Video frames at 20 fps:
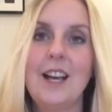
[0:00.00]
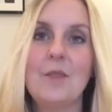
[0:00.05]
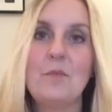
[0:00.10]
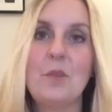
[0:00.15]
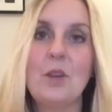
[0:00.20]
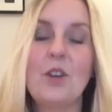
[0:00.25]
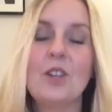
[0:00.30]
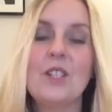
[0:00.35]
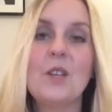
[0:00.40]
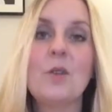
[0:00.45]

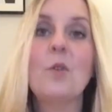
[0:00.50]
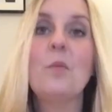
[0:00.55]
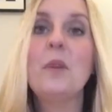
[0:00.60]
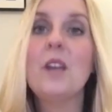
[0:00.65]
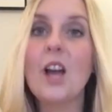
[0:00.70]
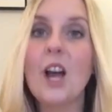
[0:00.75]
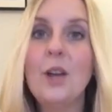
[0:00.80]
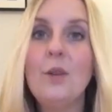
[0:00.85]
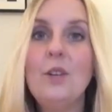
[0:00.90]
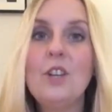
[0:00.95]
because it will
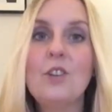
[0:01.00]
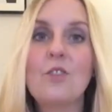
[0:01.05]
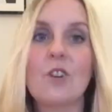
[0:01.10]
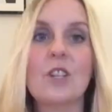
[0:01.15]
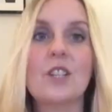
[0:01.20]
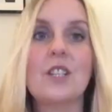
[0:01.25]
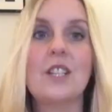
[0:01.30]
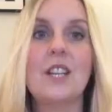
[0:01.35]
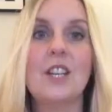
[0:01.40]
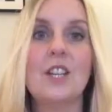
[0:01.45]
be only
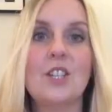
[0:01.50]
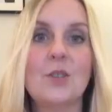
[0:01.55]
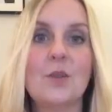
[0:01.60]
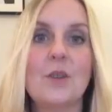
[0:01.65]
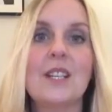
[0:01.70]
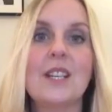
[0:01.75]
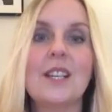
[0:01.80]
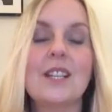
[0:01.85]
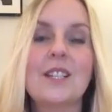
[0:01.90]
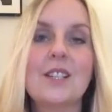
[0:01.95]
cross-stitch, so
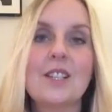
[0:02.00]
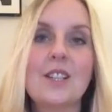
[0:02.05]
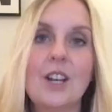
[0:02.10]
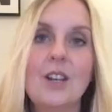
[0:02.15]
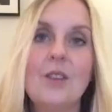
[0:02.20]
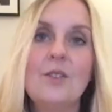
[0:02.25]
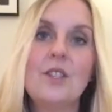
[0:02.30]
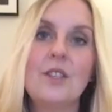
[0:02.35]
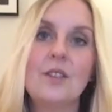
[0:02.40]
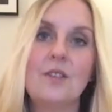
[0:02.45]
it's
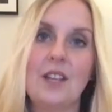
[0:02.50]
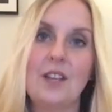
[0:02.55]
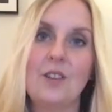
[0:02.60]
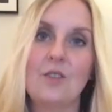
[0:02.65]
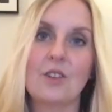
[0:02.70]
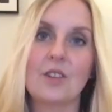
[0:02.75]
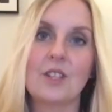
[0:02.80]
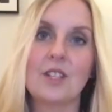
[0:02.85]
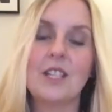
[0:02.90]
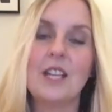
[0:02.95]
exclusively
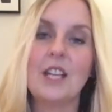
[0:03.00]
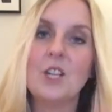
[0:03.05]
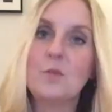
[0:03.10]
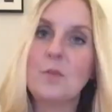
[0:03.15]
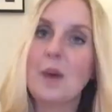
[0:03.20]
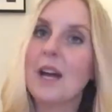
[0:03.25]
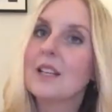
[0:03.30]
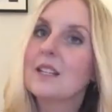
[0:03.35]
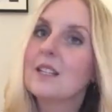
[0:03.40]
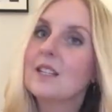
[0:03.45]
cross-stitch
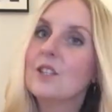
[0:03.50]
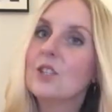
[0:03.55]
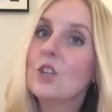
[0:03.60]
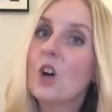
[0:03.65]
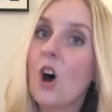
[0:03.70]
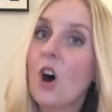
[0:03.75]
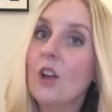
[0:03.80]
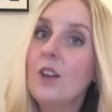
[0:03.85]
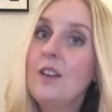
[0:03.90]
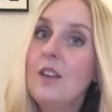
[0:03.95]
patterns
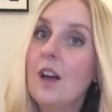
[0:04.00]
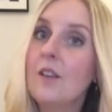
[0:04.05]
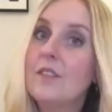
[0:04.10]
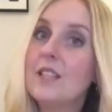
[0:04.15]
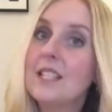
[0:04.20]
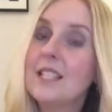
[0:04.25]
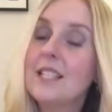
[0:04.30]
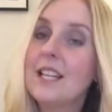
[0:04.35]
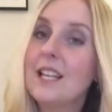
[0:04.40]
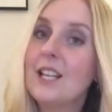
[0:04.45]
on
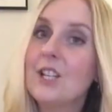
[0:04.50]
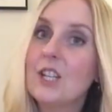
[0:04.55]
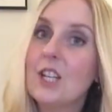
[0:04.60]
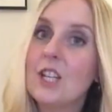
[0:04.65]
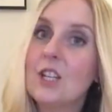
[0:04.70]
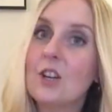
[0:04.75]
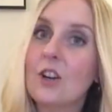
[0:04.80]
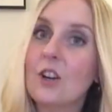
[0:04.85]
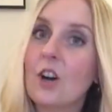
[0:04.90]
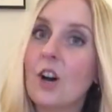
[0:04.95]

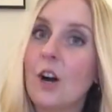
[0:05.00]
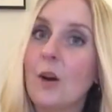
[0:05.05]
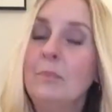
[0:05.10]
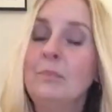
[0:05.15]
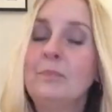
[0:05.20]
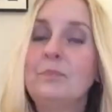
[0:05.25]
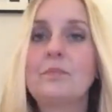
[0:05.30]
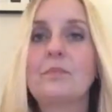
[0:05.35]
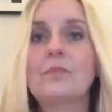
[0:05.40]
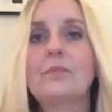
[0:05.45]
loveitstitchit.com.